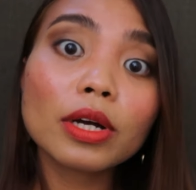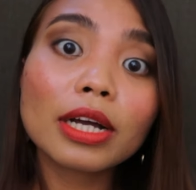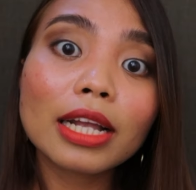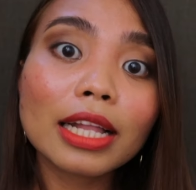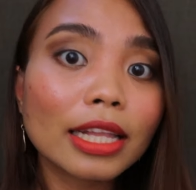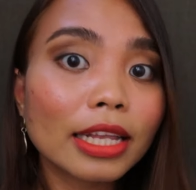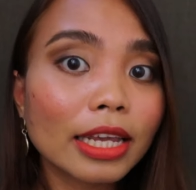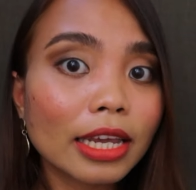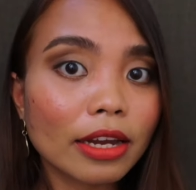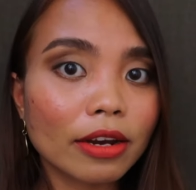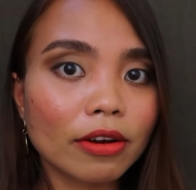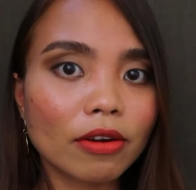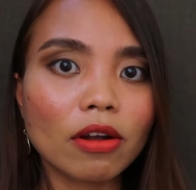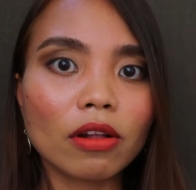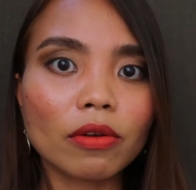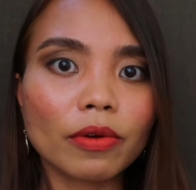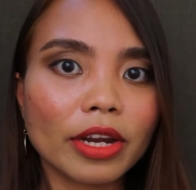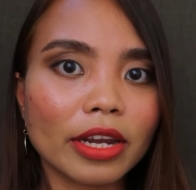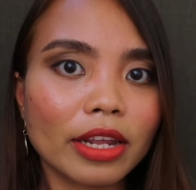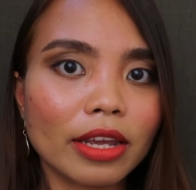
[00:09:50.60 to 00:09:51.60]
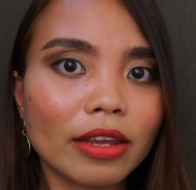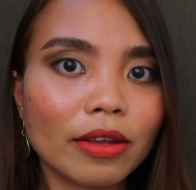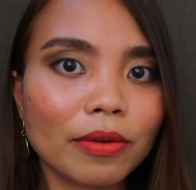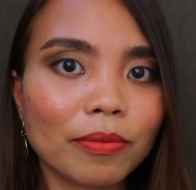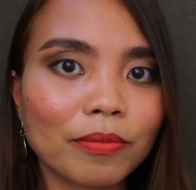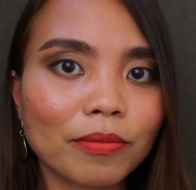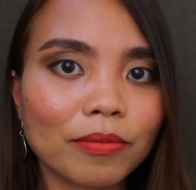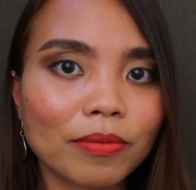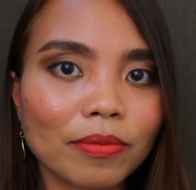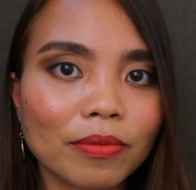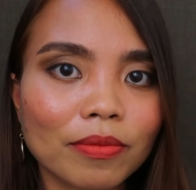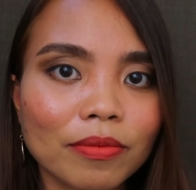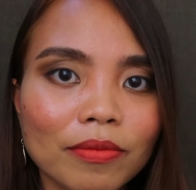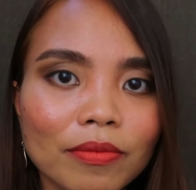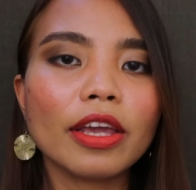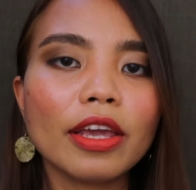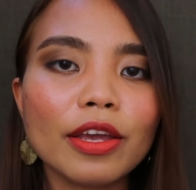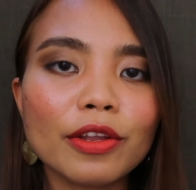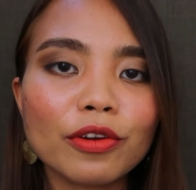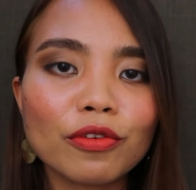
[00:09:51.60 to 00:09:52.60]
clear already.
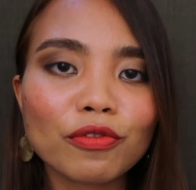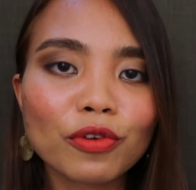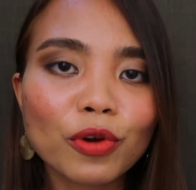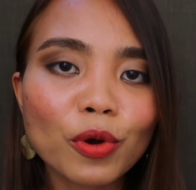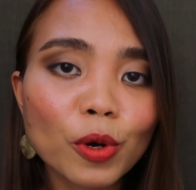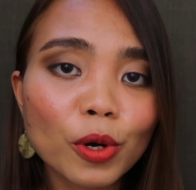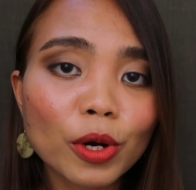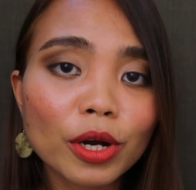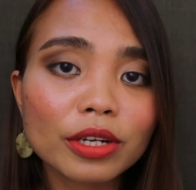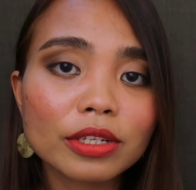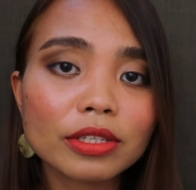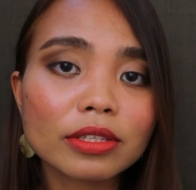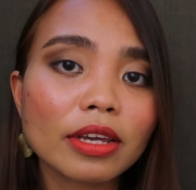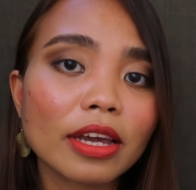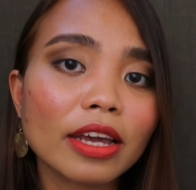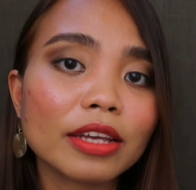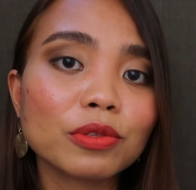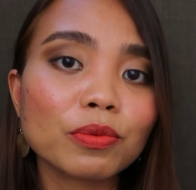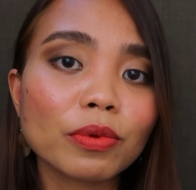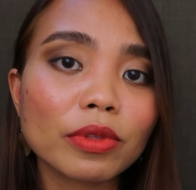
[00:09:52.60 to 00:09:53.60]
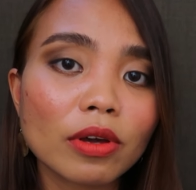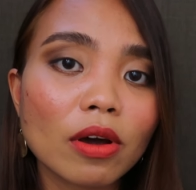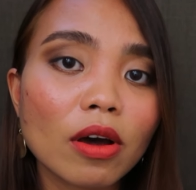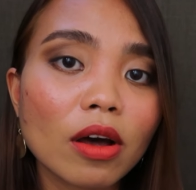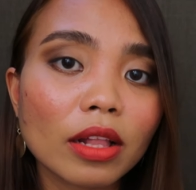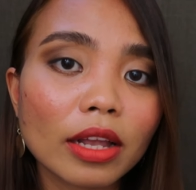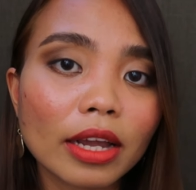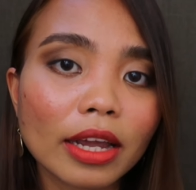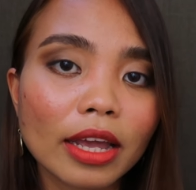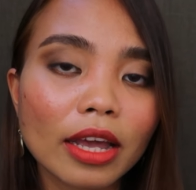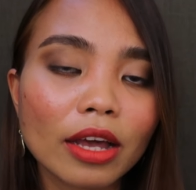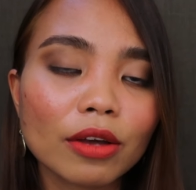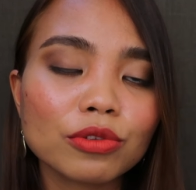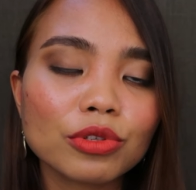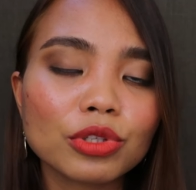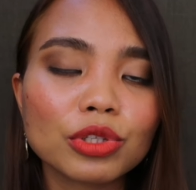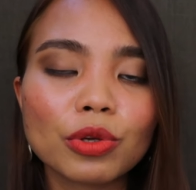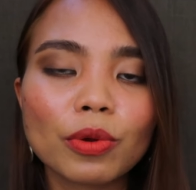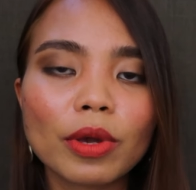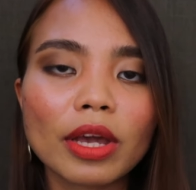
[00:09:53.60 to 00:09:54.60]
And of course, as with all
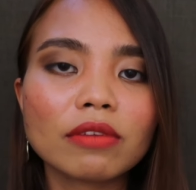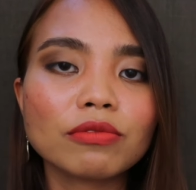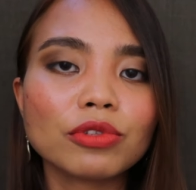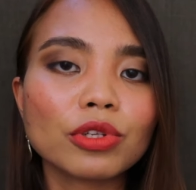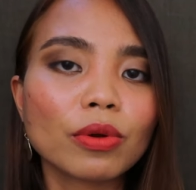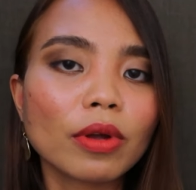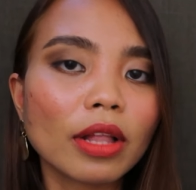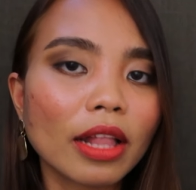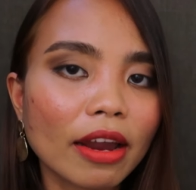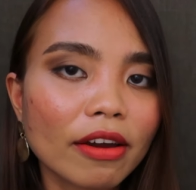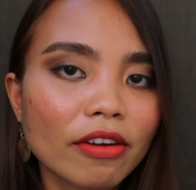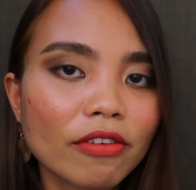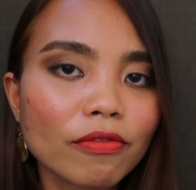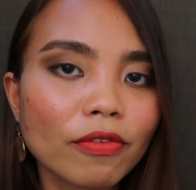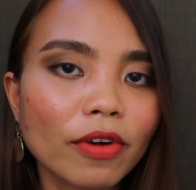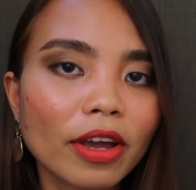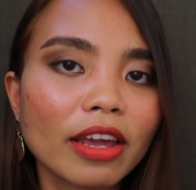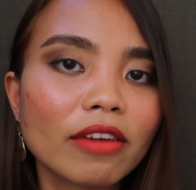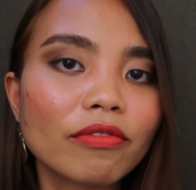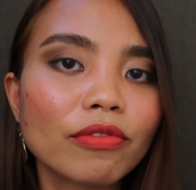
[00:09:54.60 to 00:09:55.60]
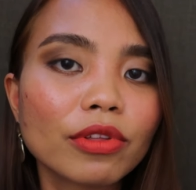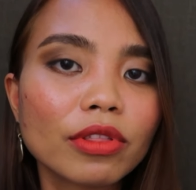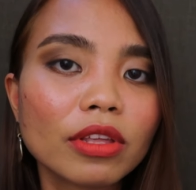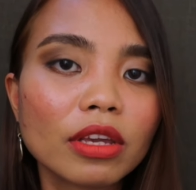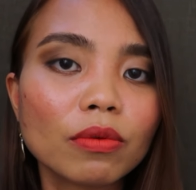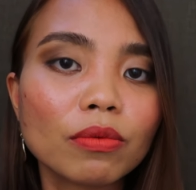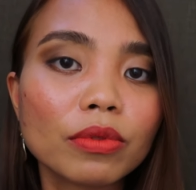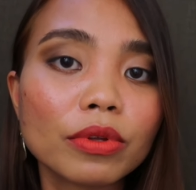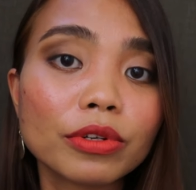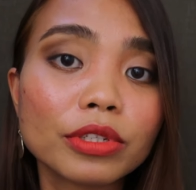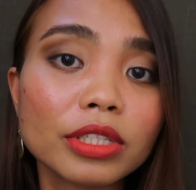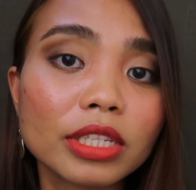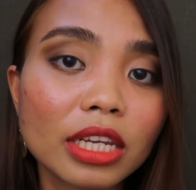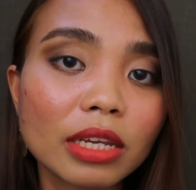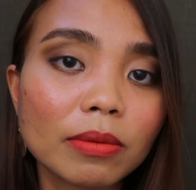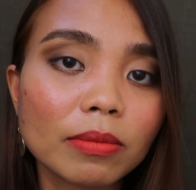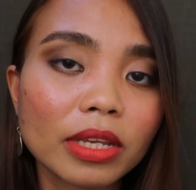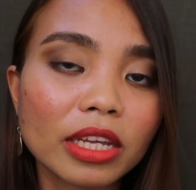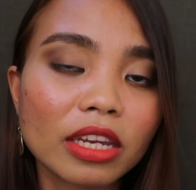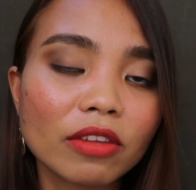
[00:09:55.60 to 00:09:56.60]
accounts, you have to clarify everything with your
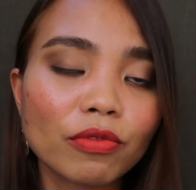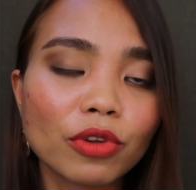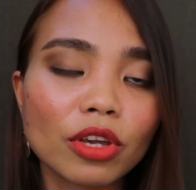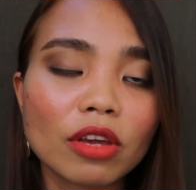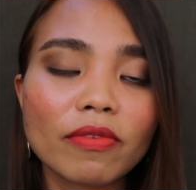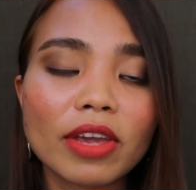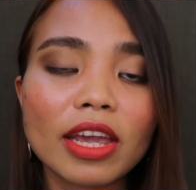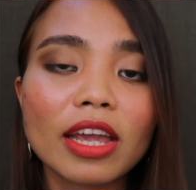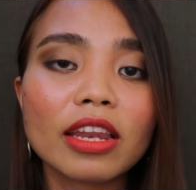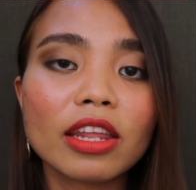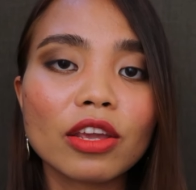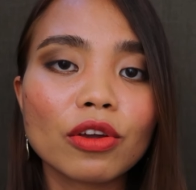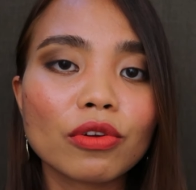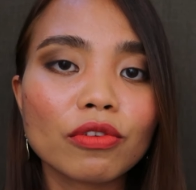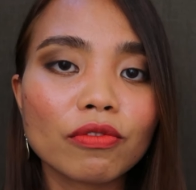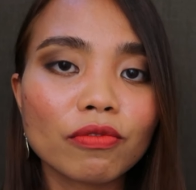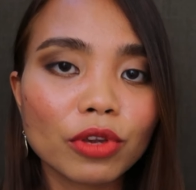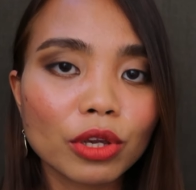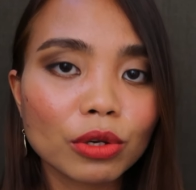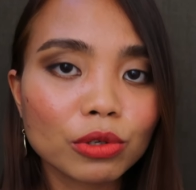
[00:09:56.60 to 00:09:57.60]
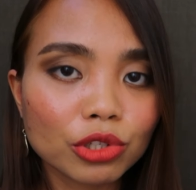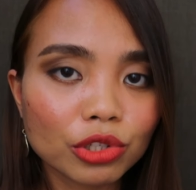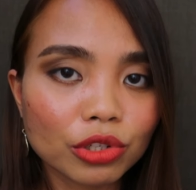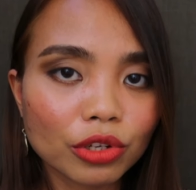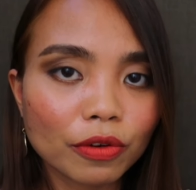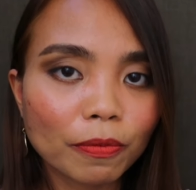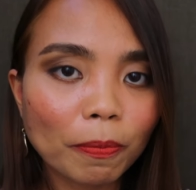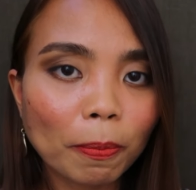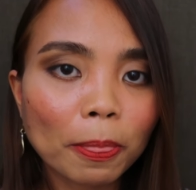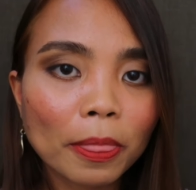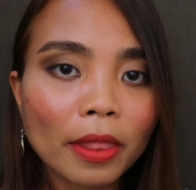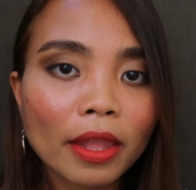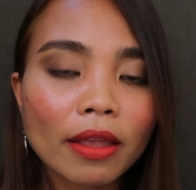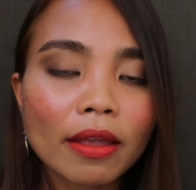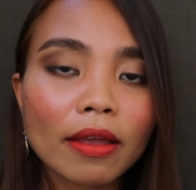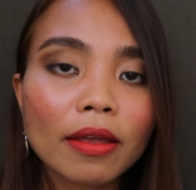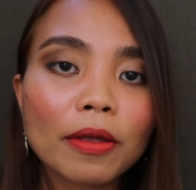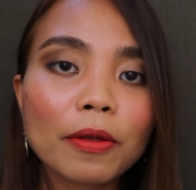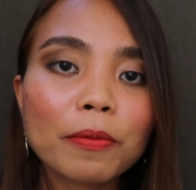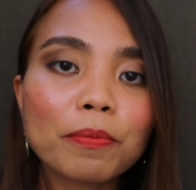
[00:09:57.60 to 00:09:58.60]
team lead if you have any confusion.
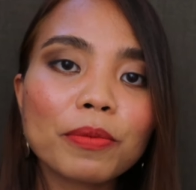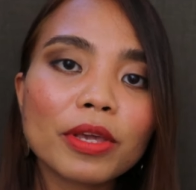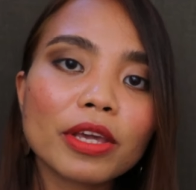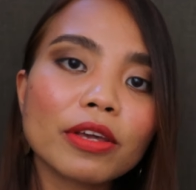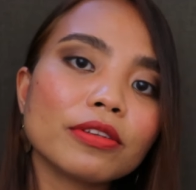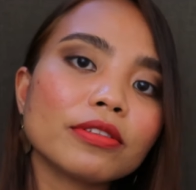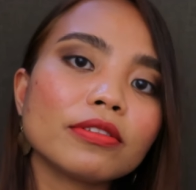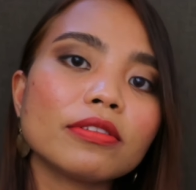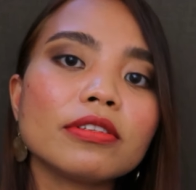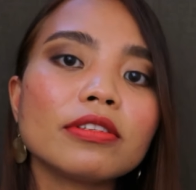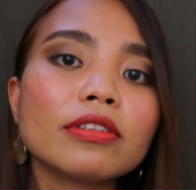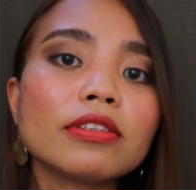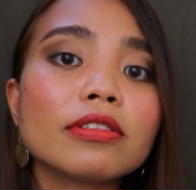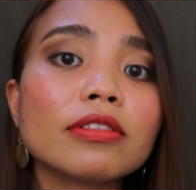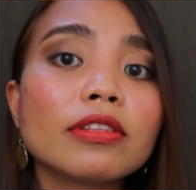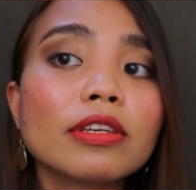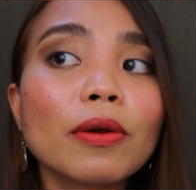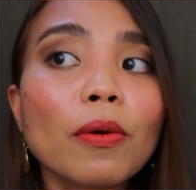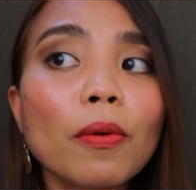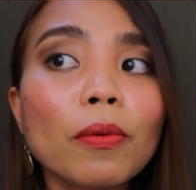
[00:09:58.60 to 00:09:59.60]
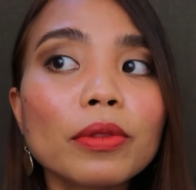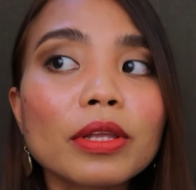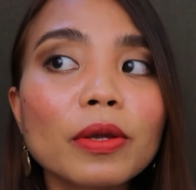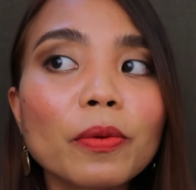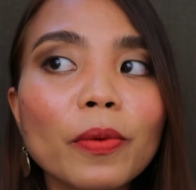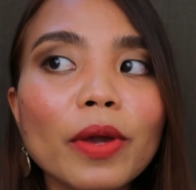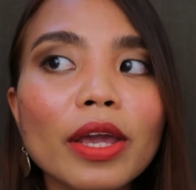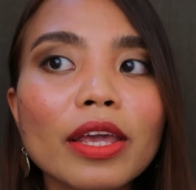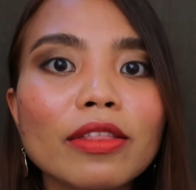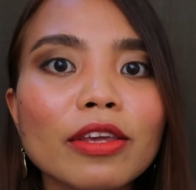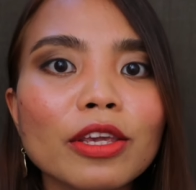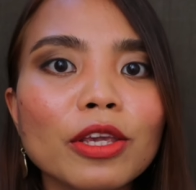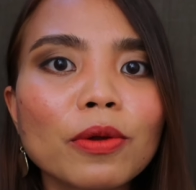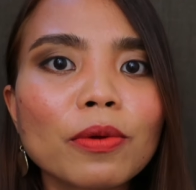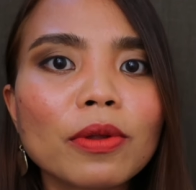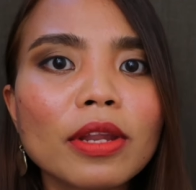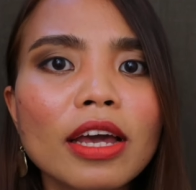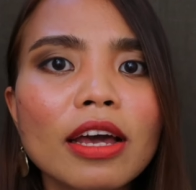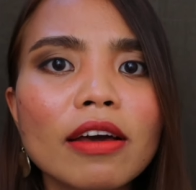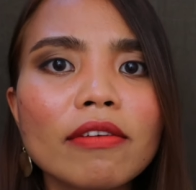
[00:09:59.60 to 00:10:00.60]
because this is the only way that you
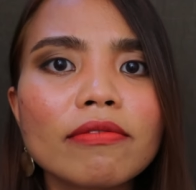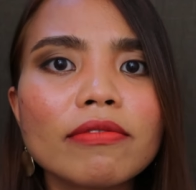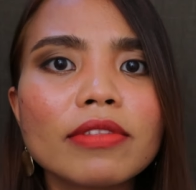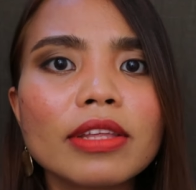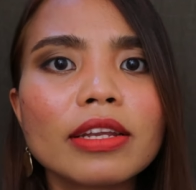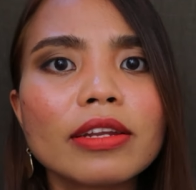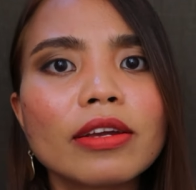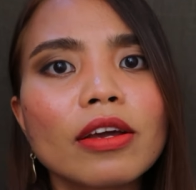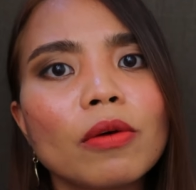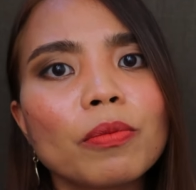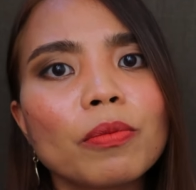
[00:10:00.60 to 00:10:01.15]
could have that